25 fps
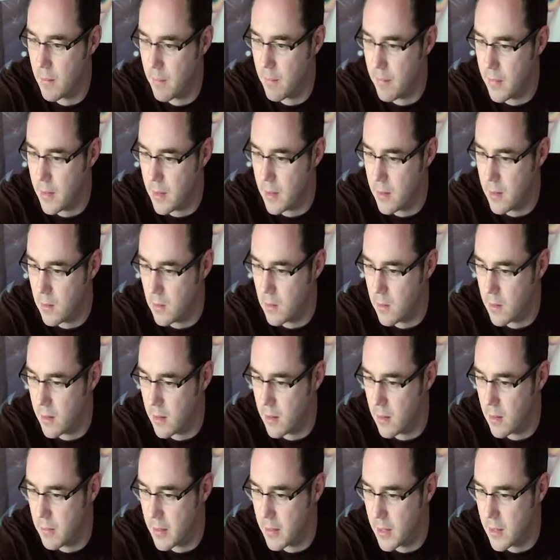You're
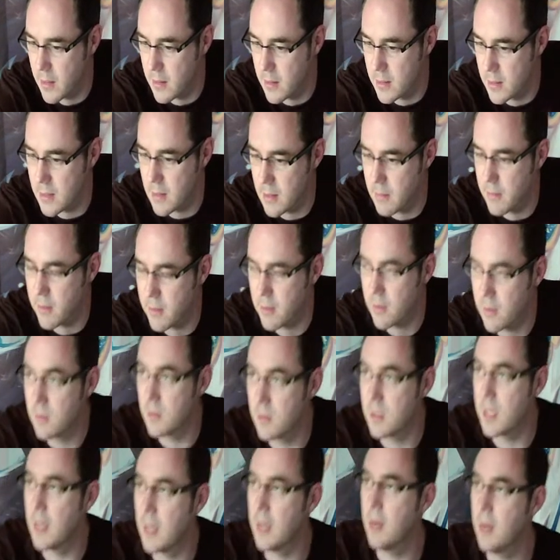going to be casting
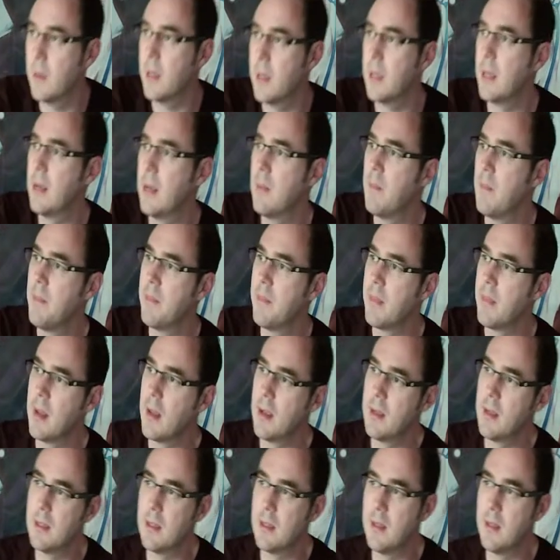miracles anyway,
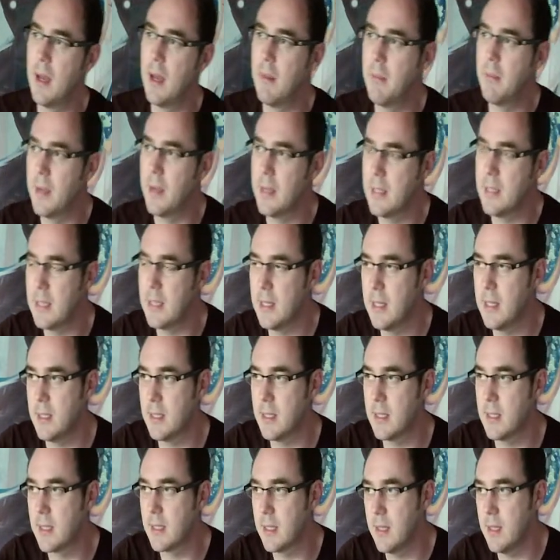so that basically
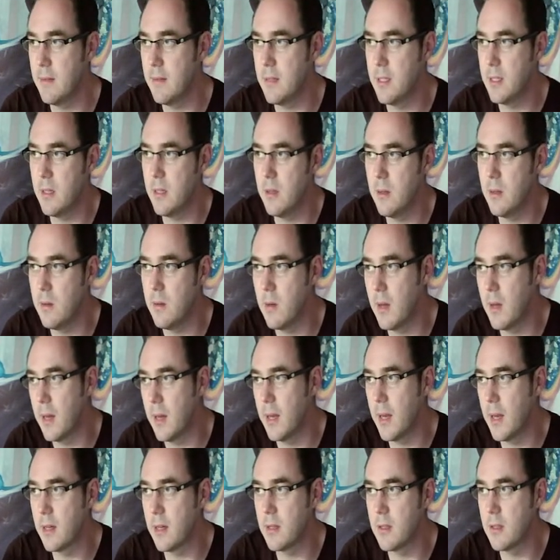just gives you an
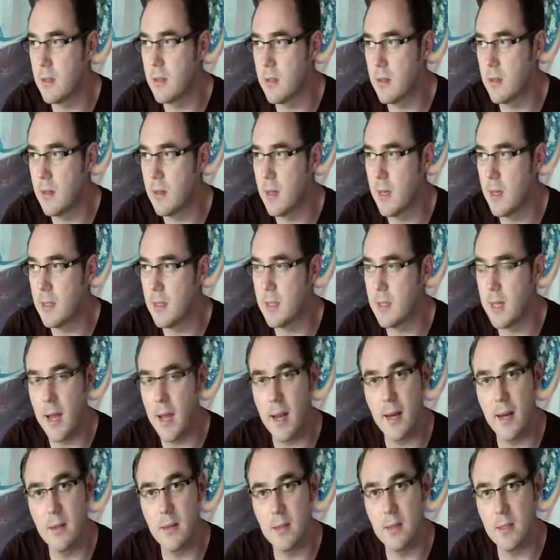extra
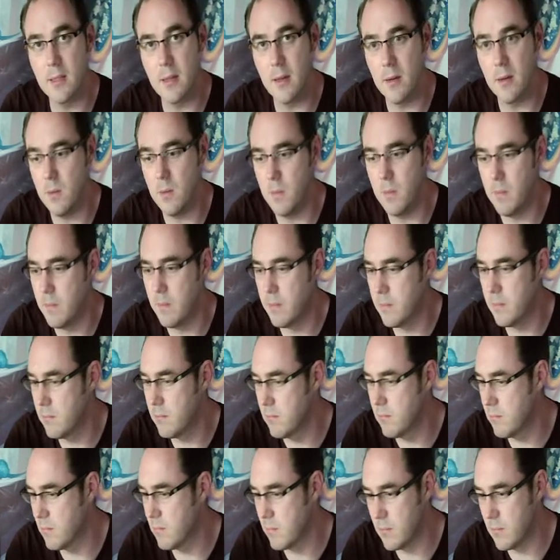attack. So
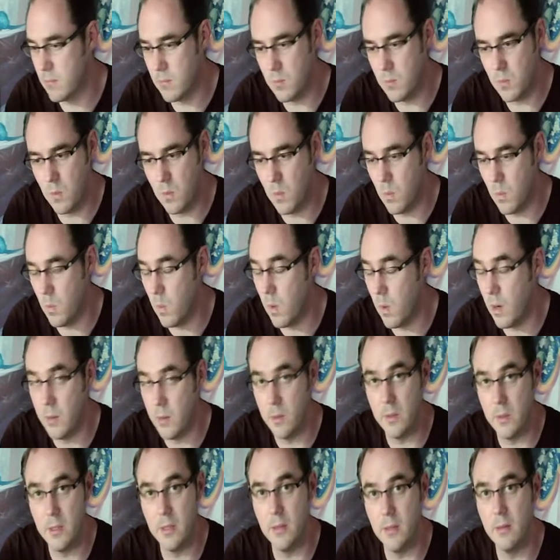why
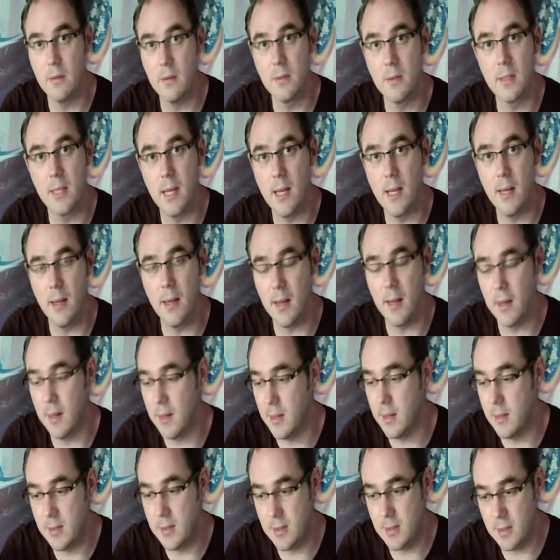would you not take that?
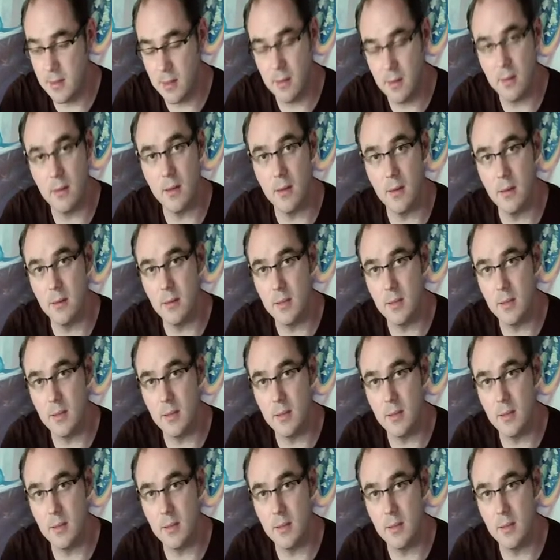It's so good.